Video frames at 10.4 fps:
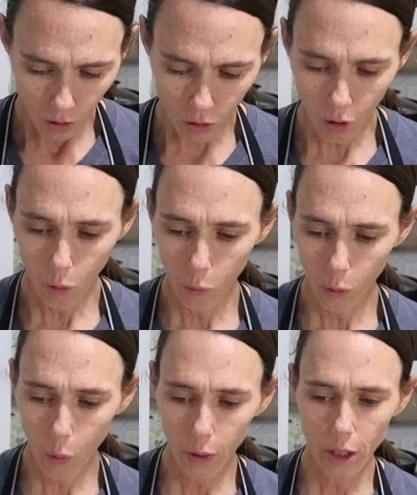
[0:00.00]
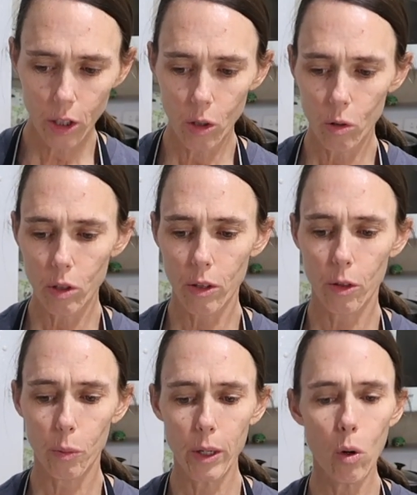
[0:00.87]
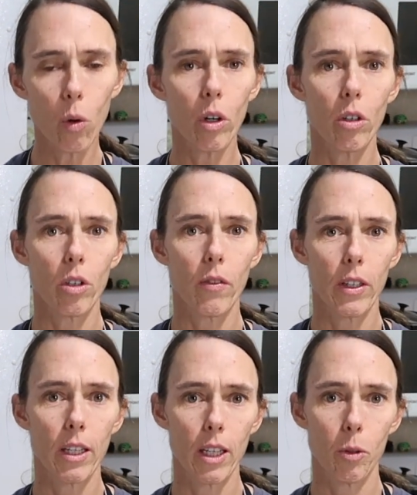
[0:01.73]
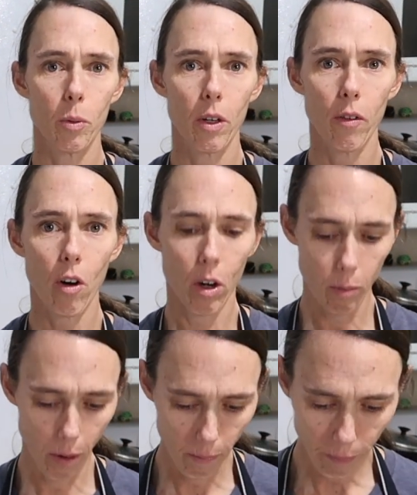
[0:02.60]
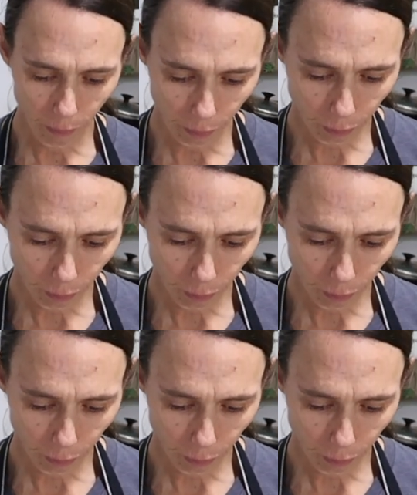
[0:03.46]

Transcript: So we're going to use 3/4 of a teaspoon of cardamom.